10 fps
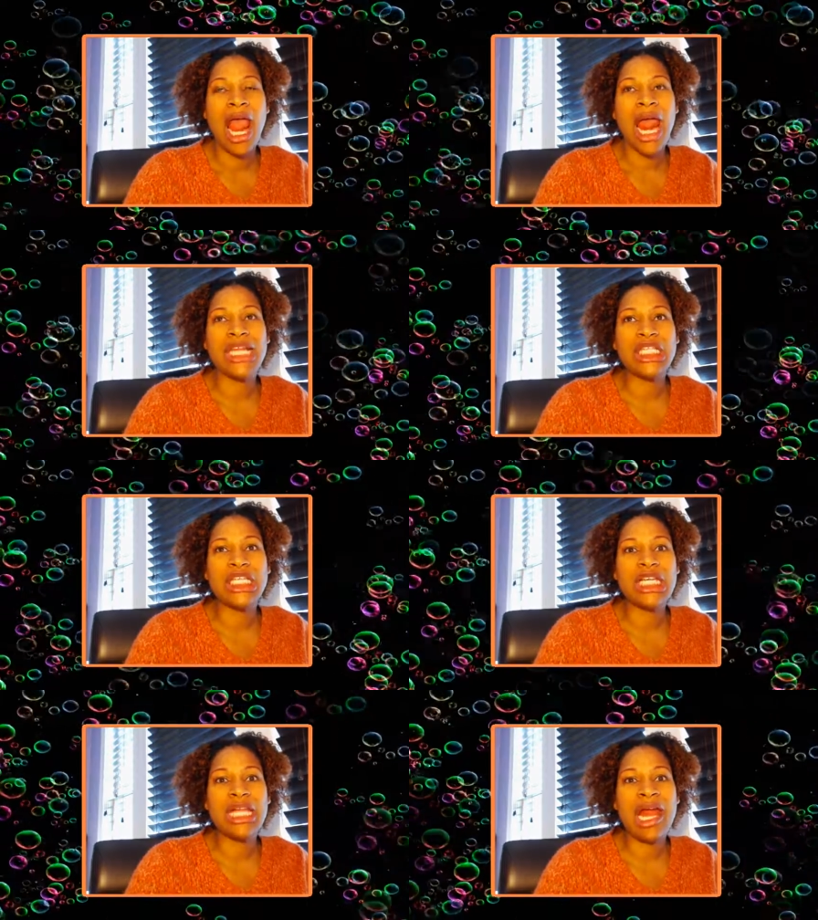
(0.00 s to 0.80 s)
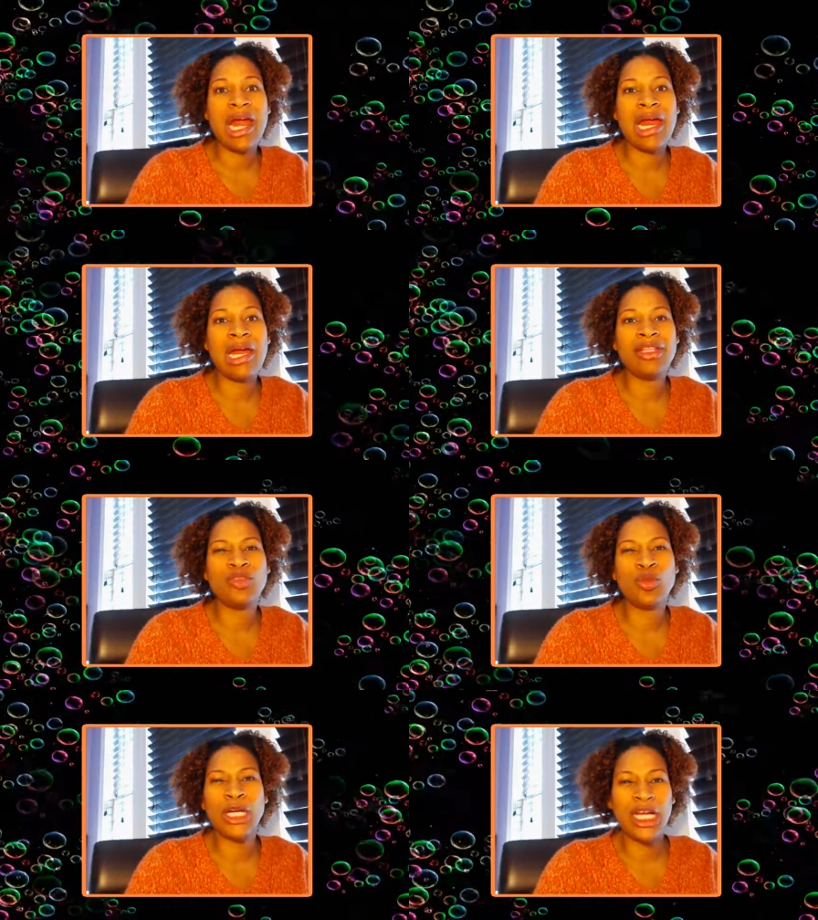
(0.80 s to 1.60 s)
And she had
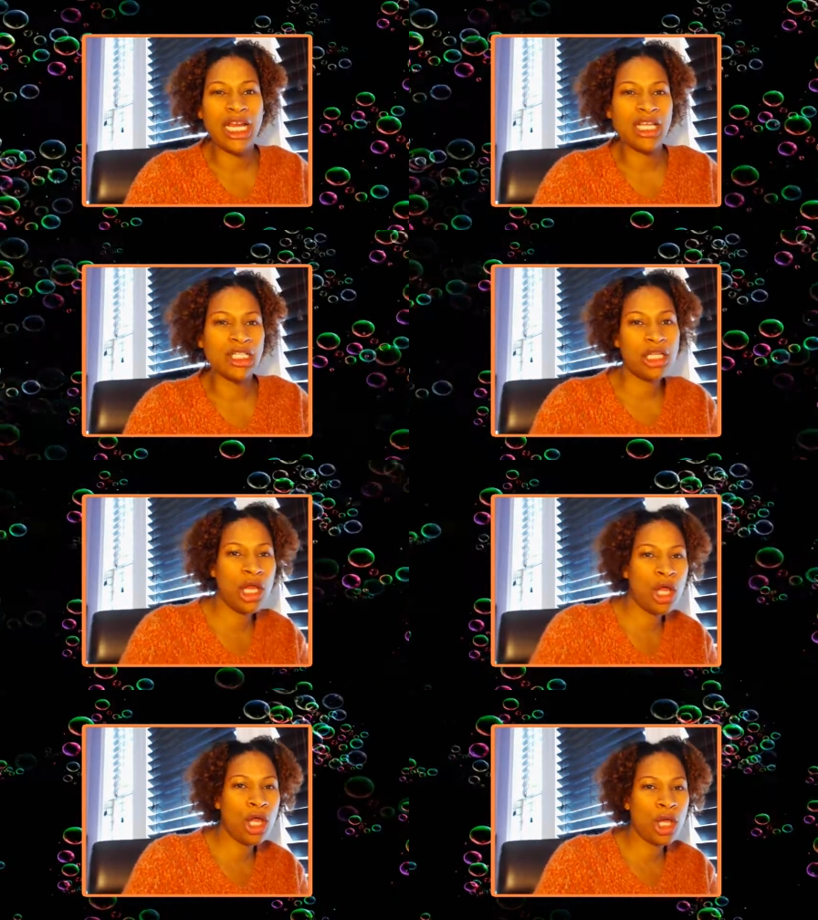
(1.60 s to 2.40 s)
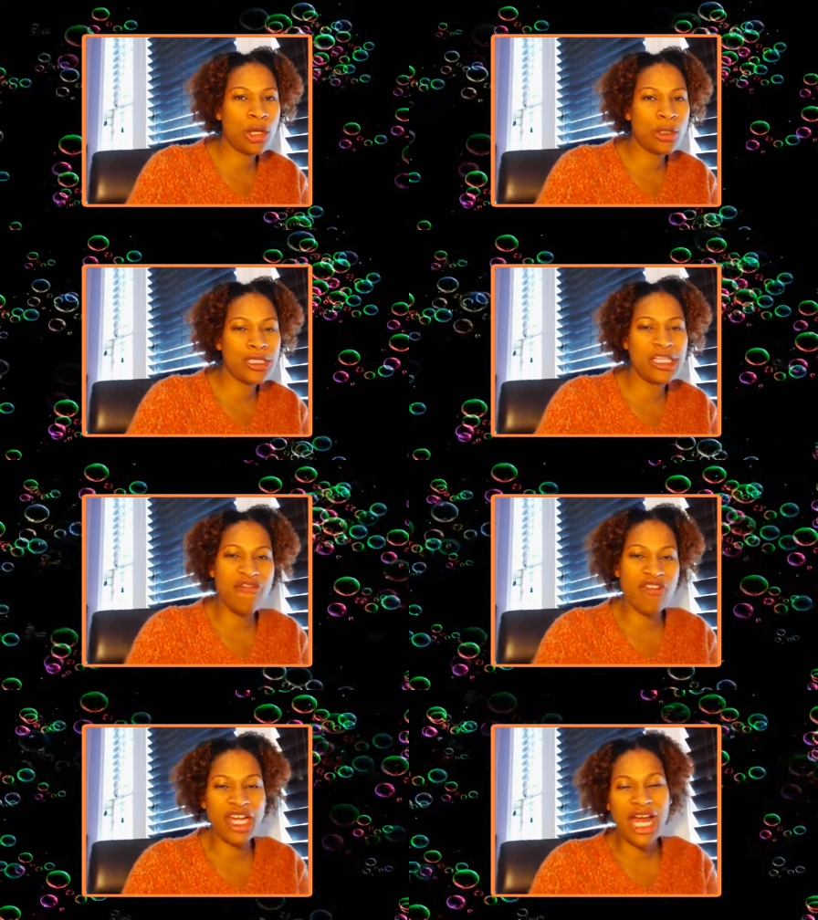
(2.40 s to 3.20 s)
these weird color clothes and
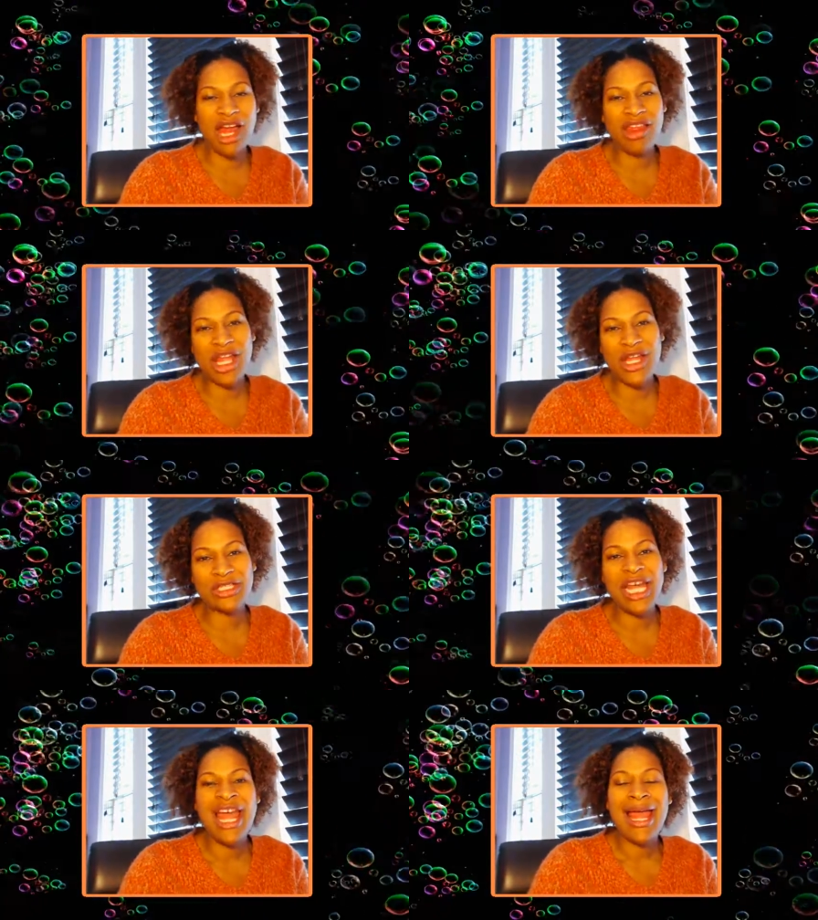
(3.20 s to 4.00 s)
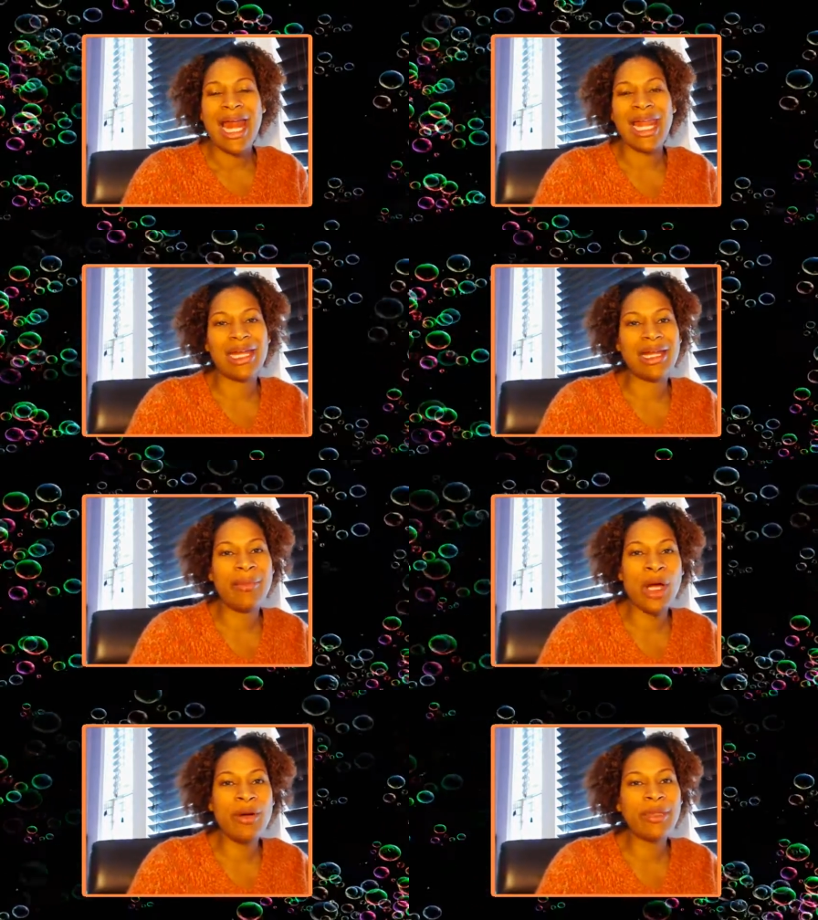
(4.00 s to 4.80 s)
different colors. And I'd
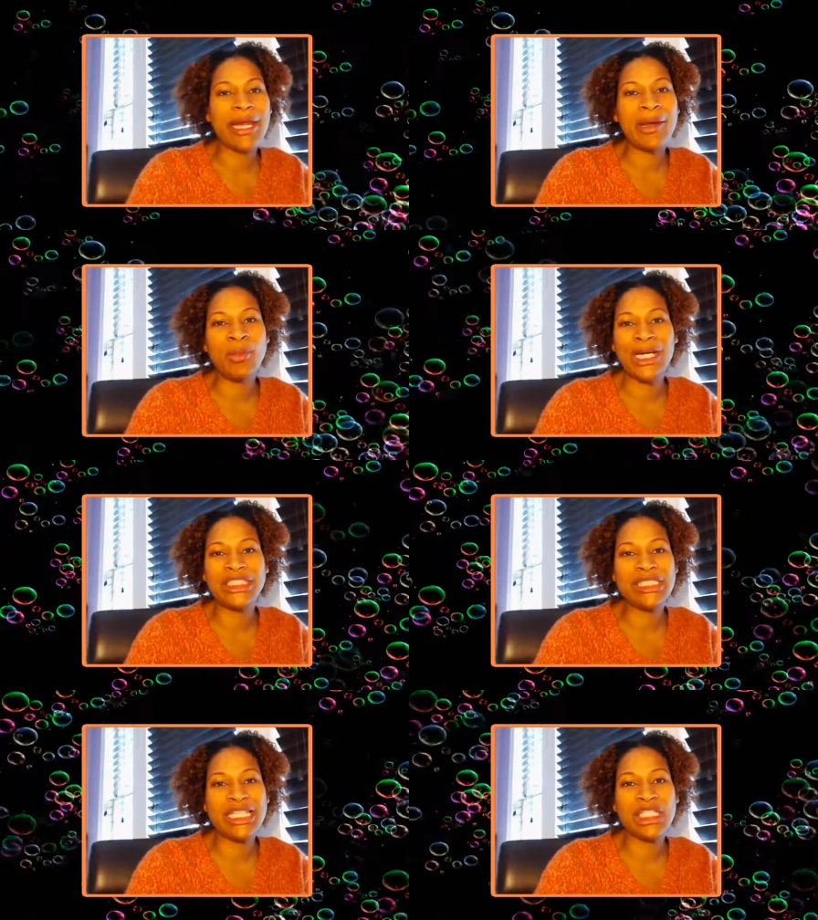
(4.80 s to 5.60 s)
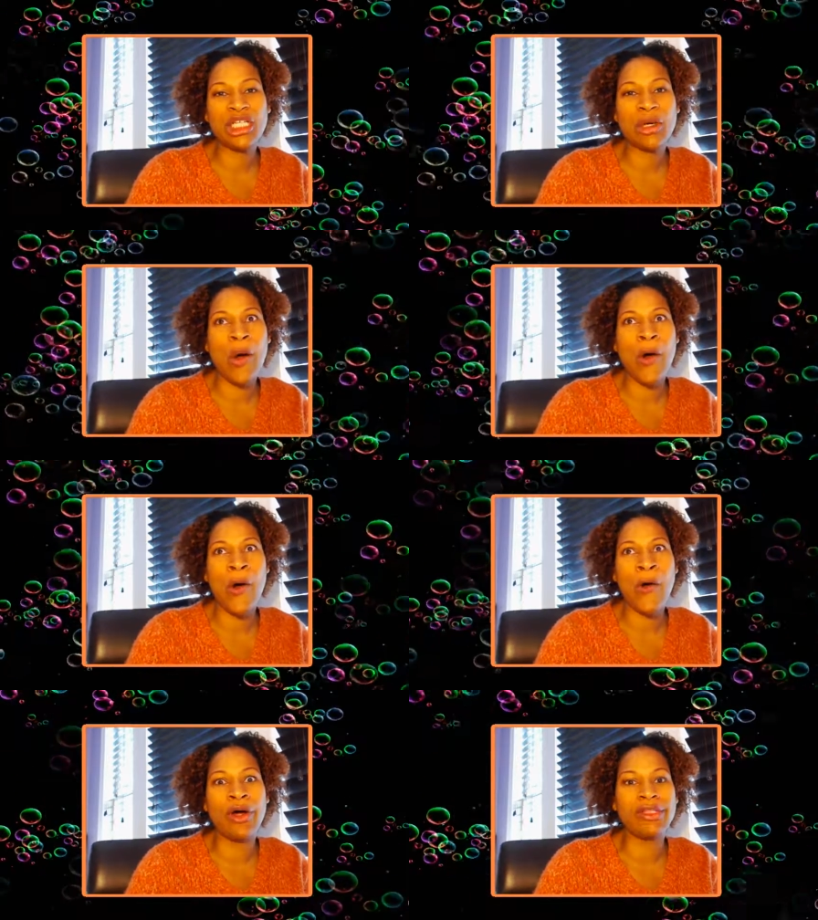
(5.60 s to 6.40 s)
come home and I'd watch that show
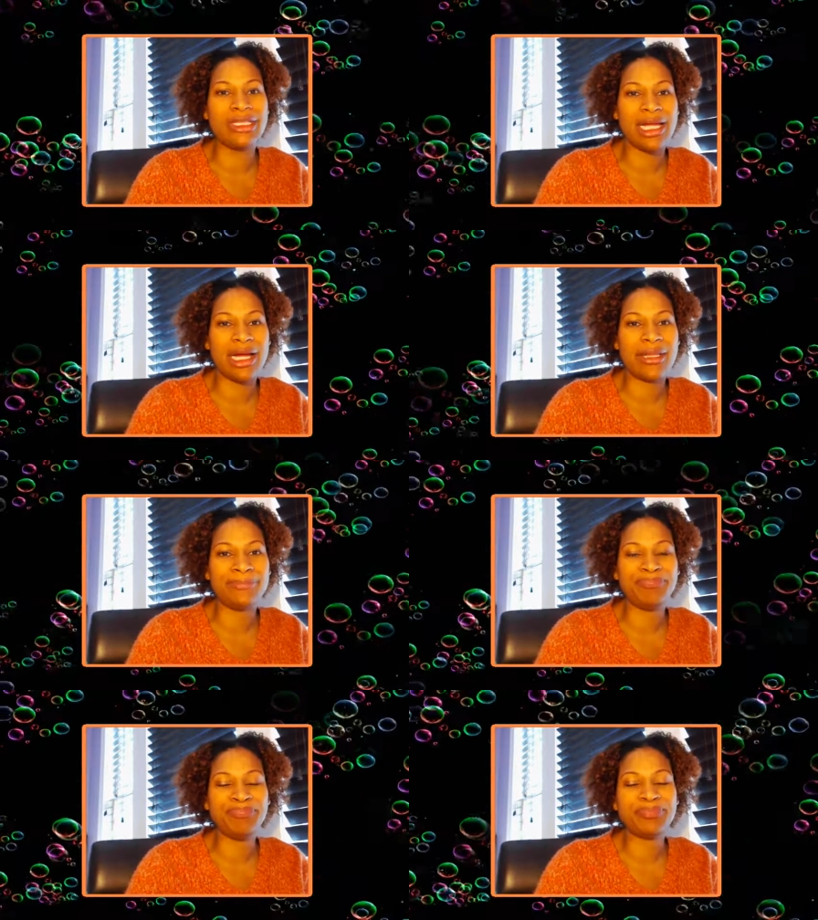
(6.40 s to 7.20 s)
all the time.